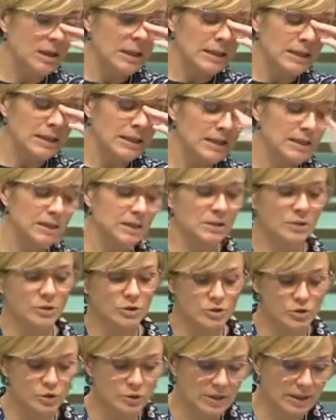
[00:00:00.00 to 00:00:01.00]
year
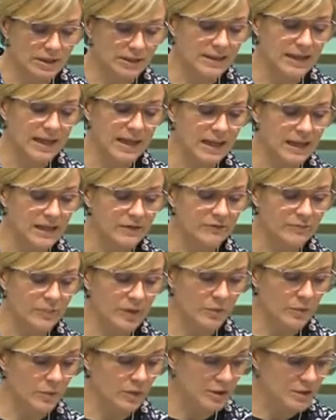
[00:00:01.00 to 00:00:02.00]
Juukan Cave
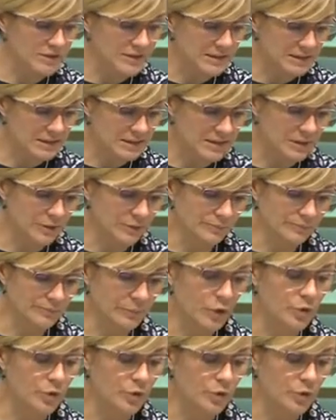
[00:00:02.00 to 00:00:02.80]
by Rio Tinto